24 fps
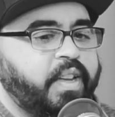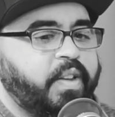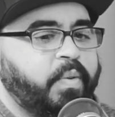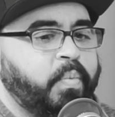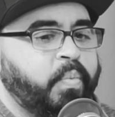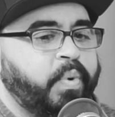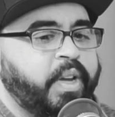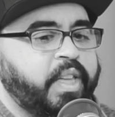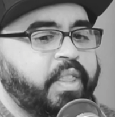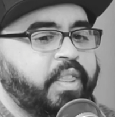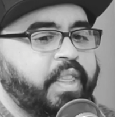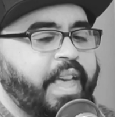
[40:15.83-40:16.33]

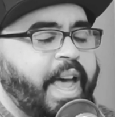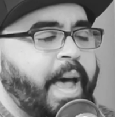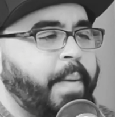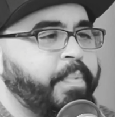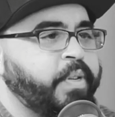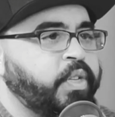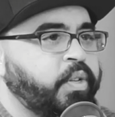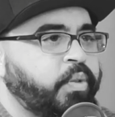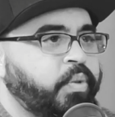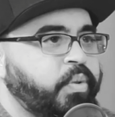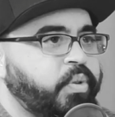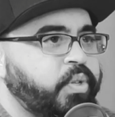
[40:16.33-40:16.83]
with
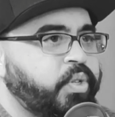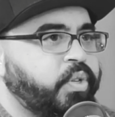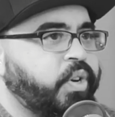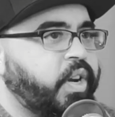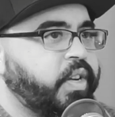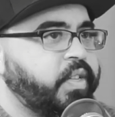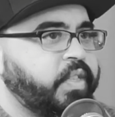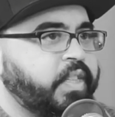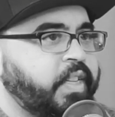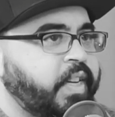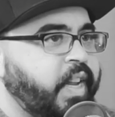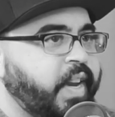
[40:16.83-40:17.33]
absolute
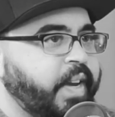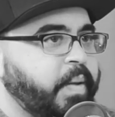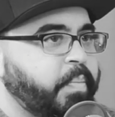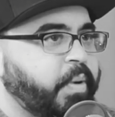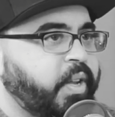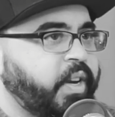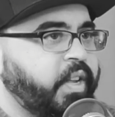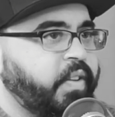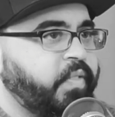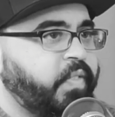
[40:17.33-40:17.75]
trust in anybody.